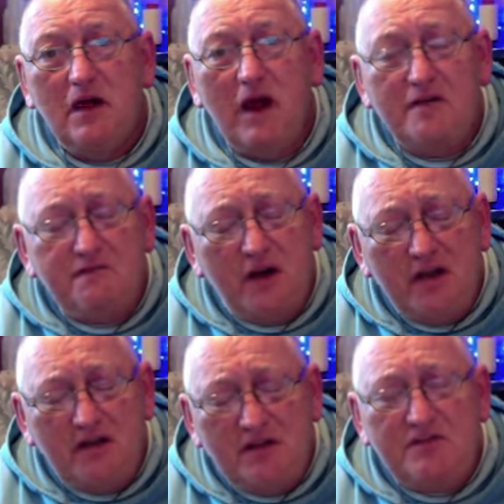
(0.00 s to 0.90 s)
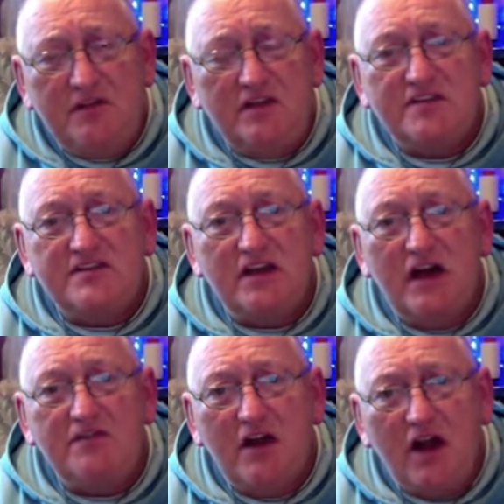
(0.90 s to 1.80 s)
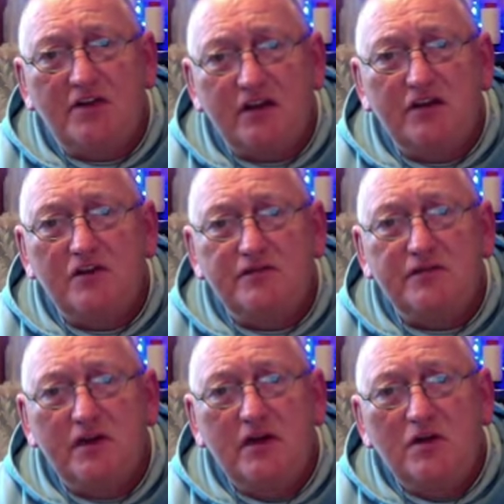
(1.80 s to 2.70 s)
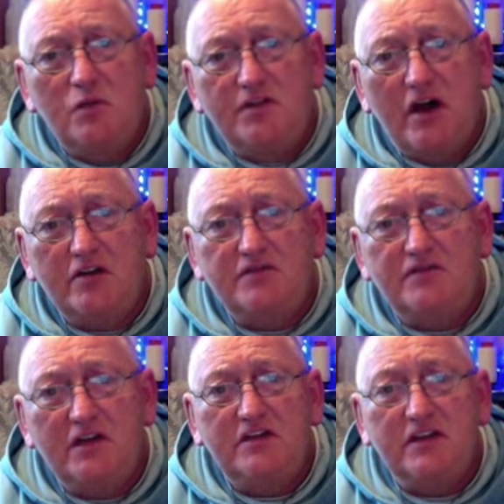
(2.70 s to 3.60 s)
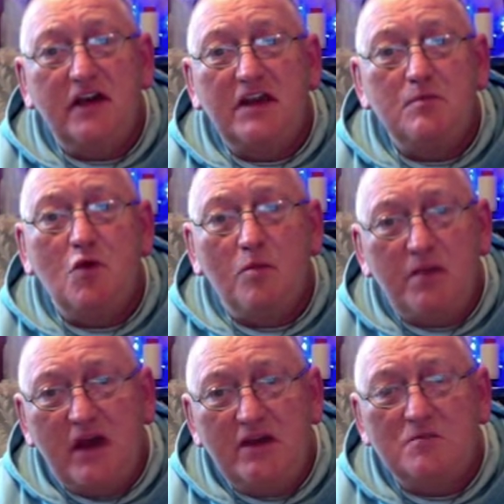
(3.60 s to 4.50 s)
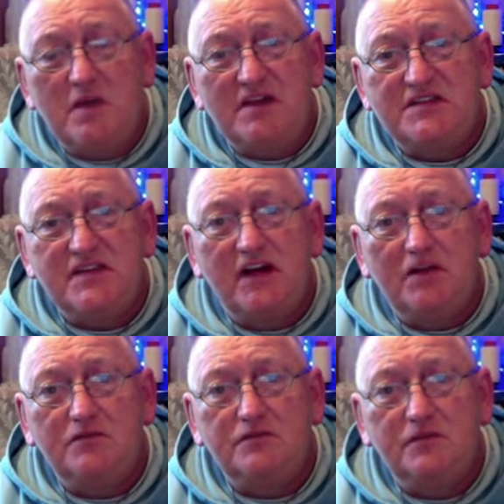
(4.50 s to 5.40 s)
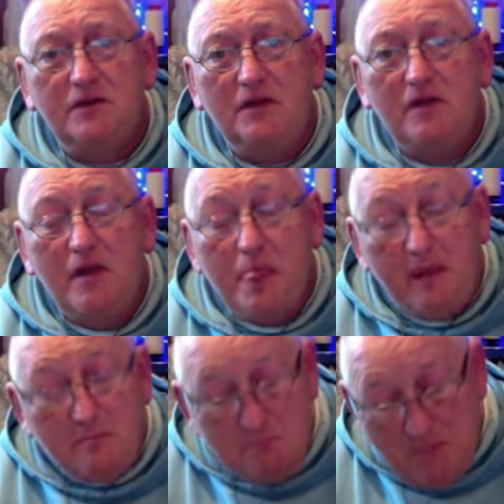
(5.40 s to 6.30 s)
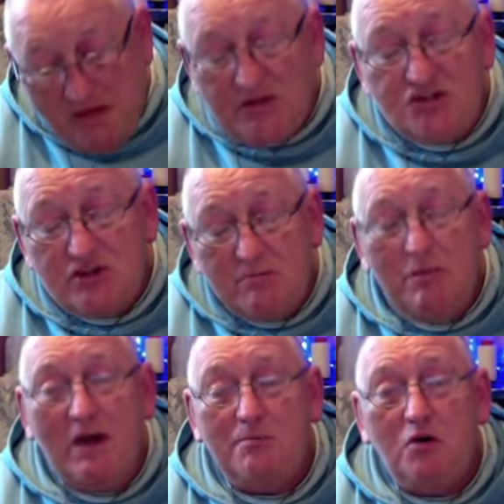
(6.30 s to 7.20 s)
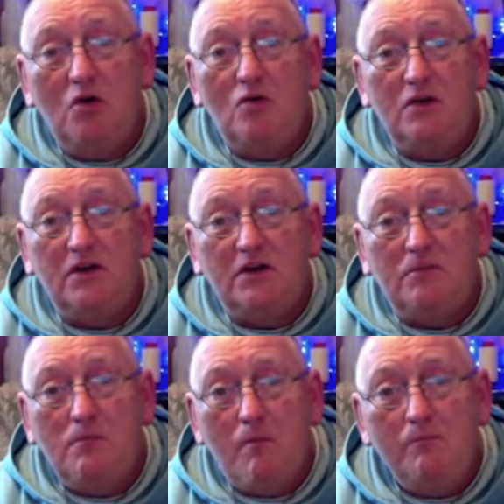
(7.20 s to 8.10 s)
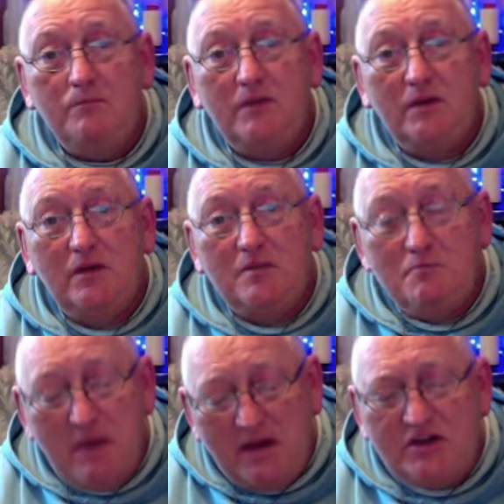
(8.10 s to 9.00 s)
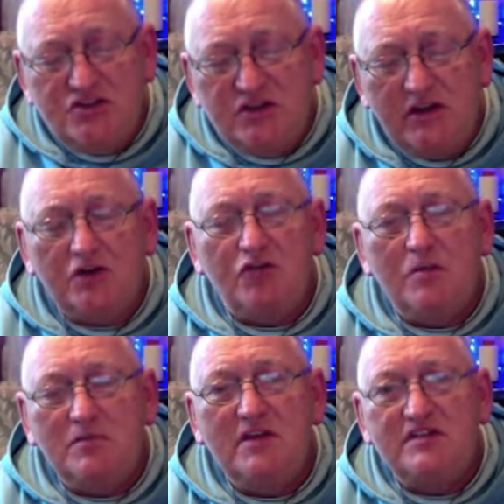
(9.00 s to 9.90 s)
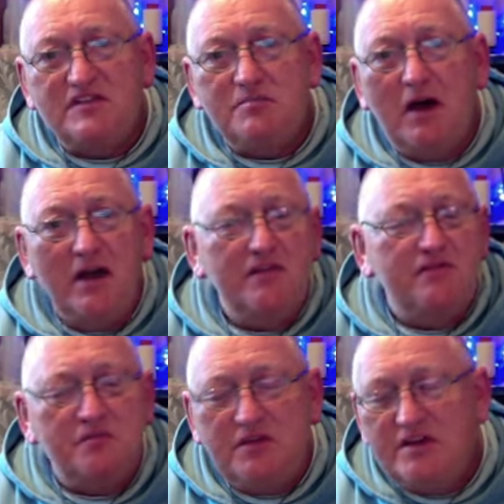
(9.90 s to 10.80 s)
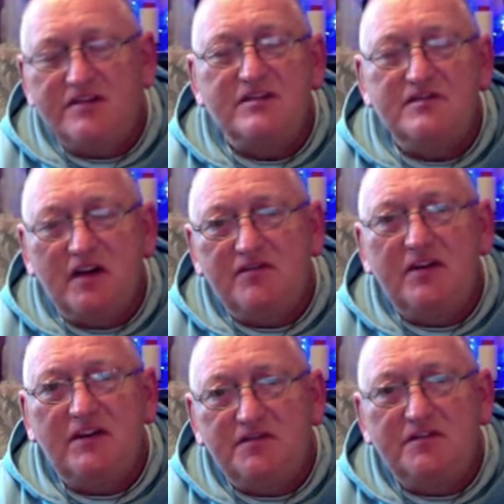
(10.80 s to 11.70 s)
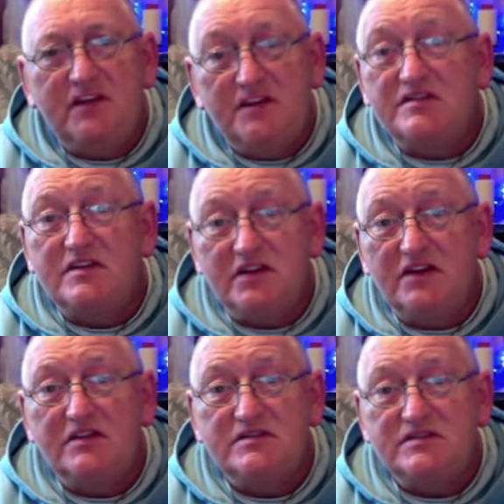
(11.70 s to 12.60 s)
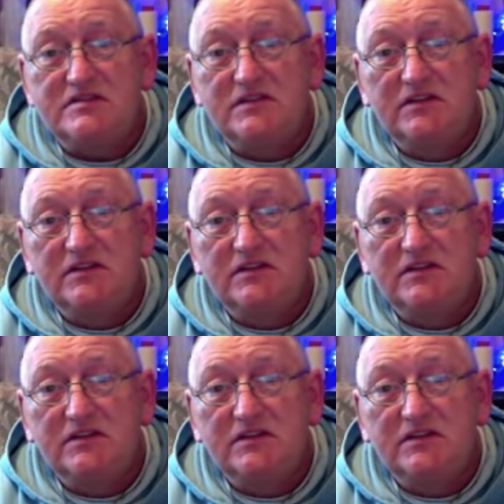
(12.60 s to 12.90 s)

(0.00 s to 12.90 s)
I find living this life hard enough without inflicting any more pain on myself. Managing bipolar managing a crumbling spine from years of heavy lifting as a nurse,